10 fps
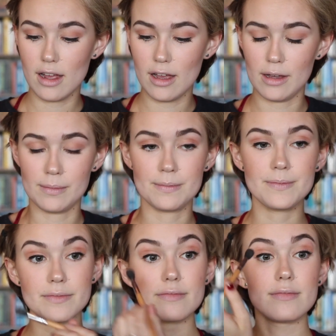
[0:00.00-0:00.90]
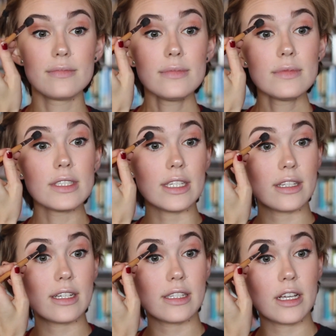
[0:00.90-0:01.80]
And the
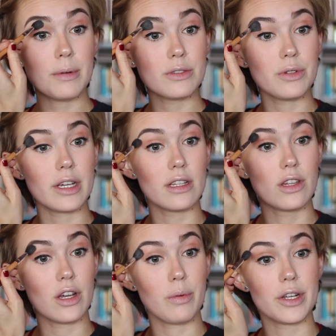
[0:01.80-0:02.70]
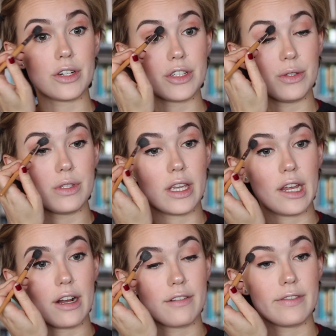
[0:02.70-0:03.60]
nice thing about doing a look where you're
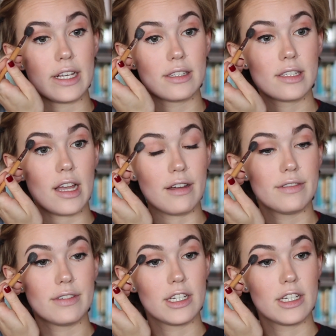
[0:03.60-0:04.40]
using your face stuff